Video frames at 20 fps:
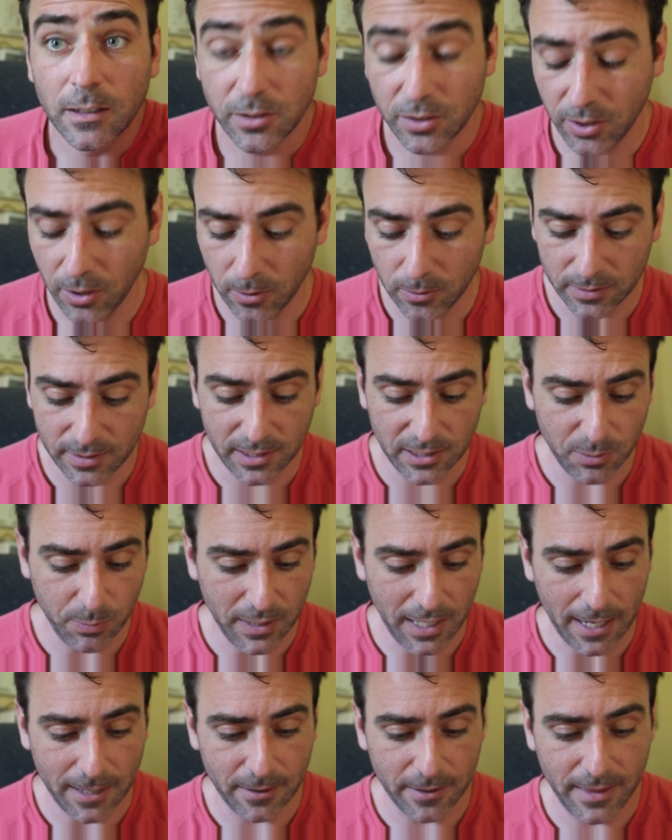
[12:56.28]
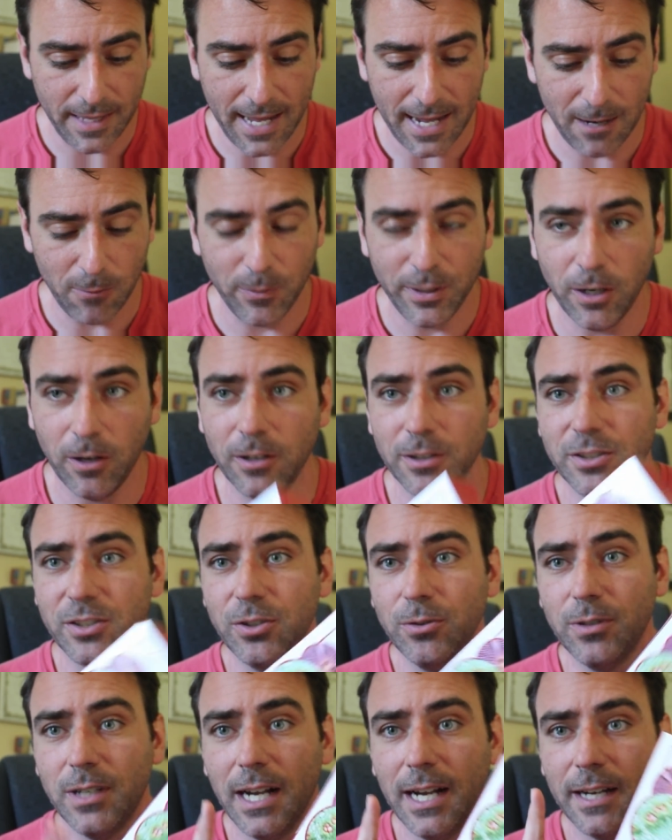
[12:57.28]
So since we got her that, we
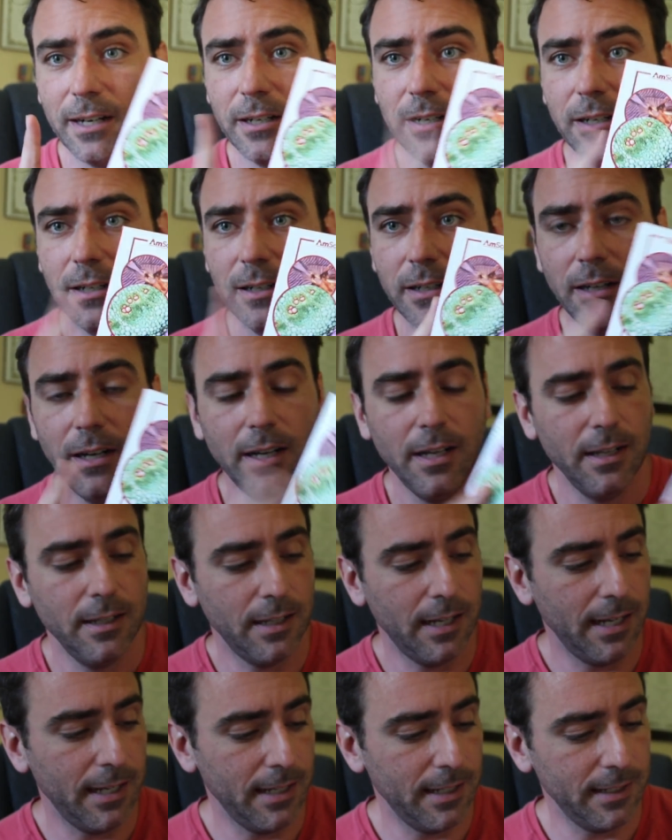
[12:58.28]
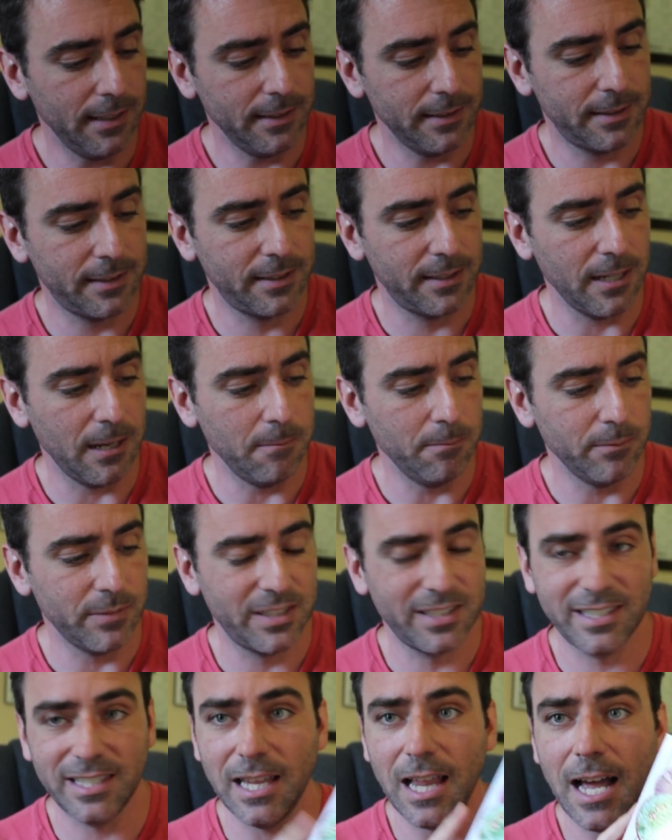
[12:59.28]
also got her some
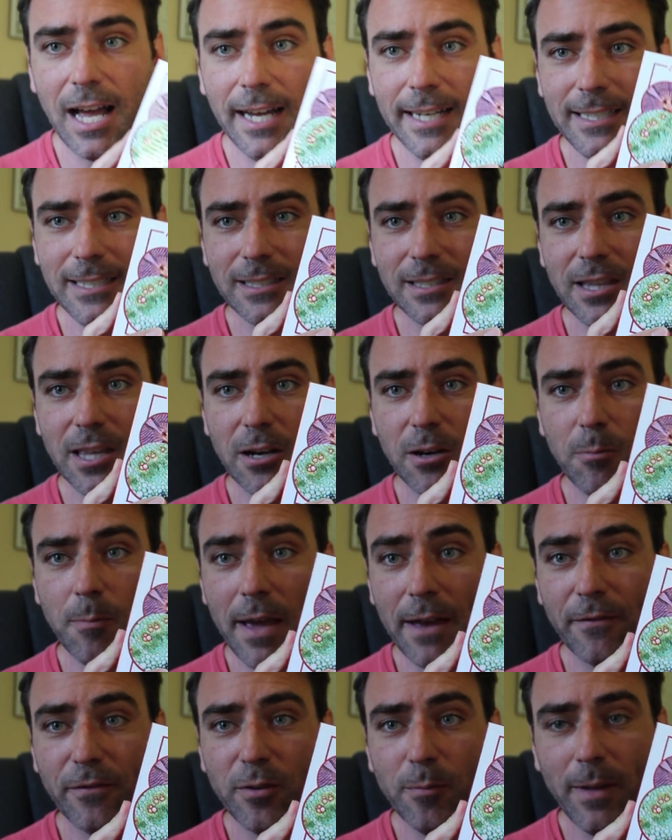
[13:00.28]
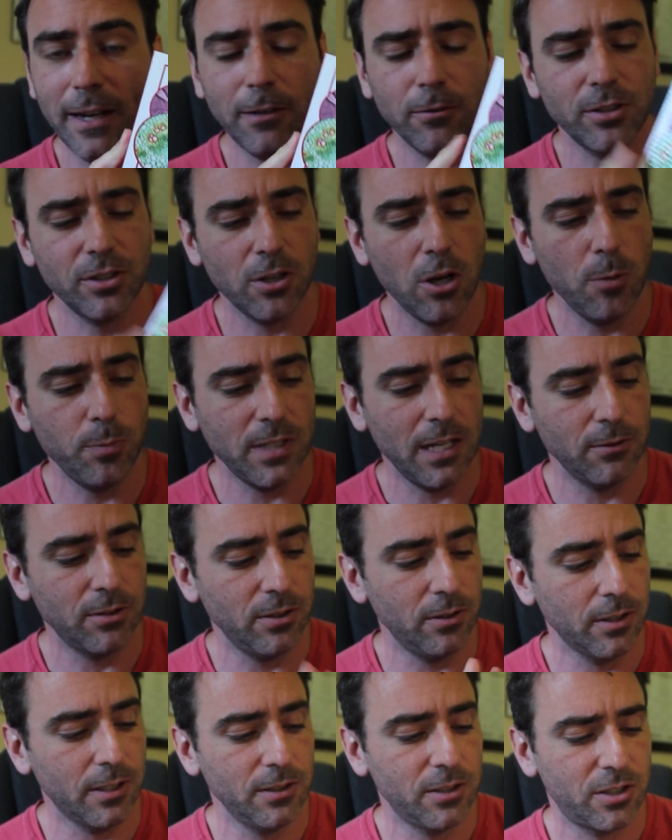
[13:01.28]
slides that are meant for microscopes. And I was a
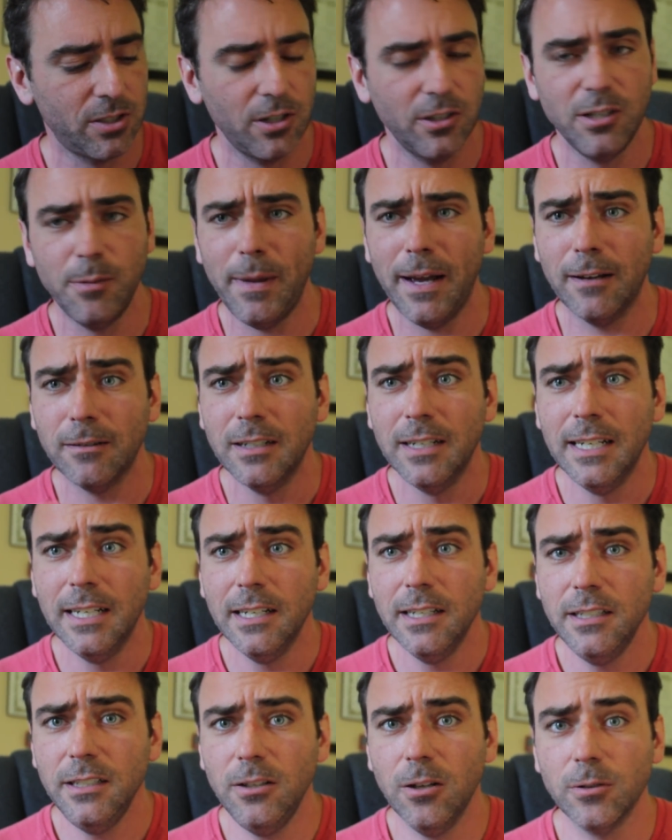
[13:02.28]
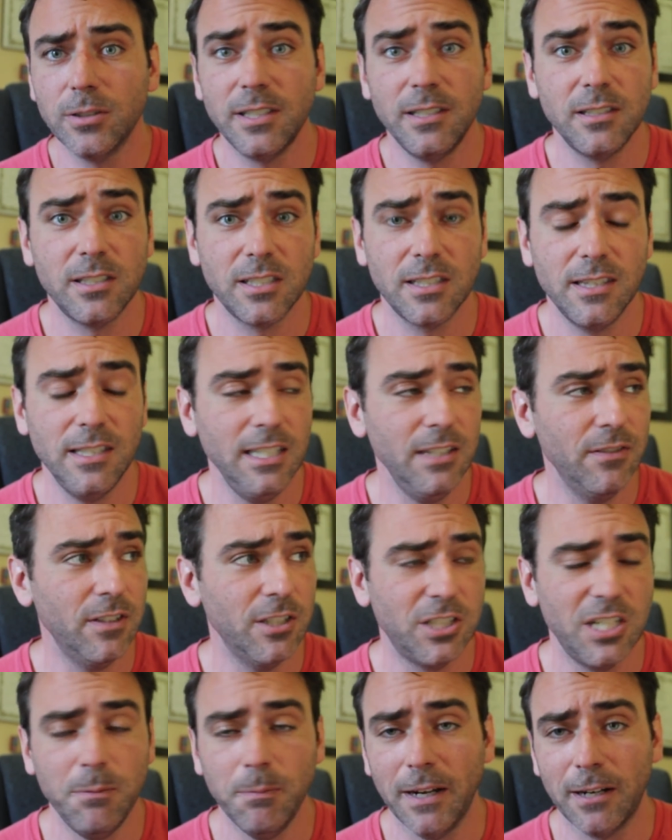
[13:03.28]
little concerned about, you know, since even the
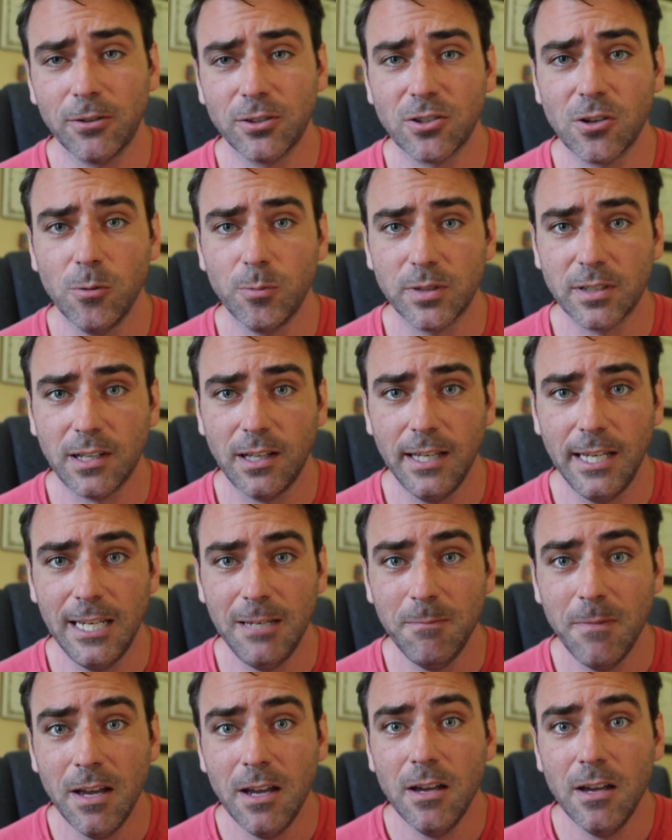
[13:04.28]
cheap microscopes claim